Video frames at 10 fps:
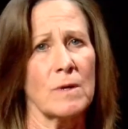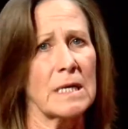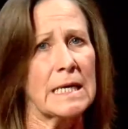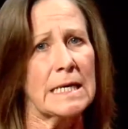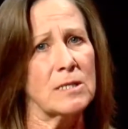
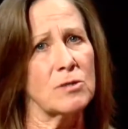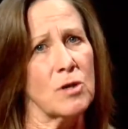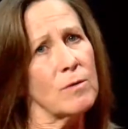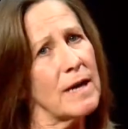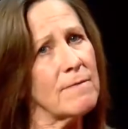really
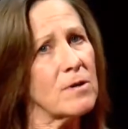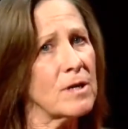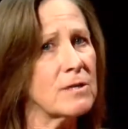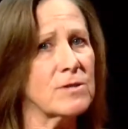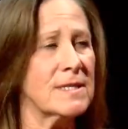don't have a
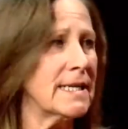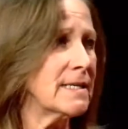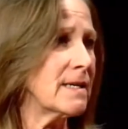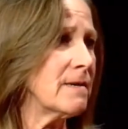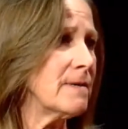good
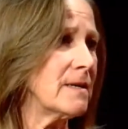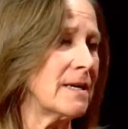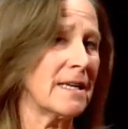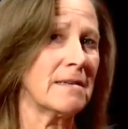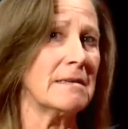understanding of it
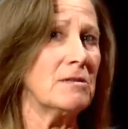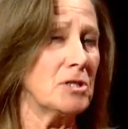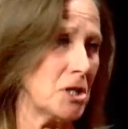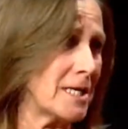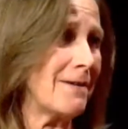and
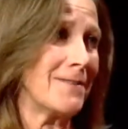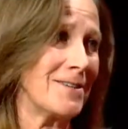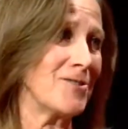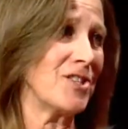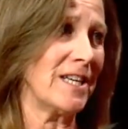should have an
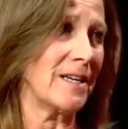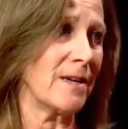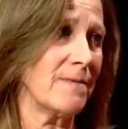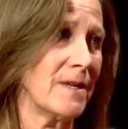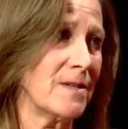understanding
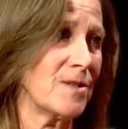of it.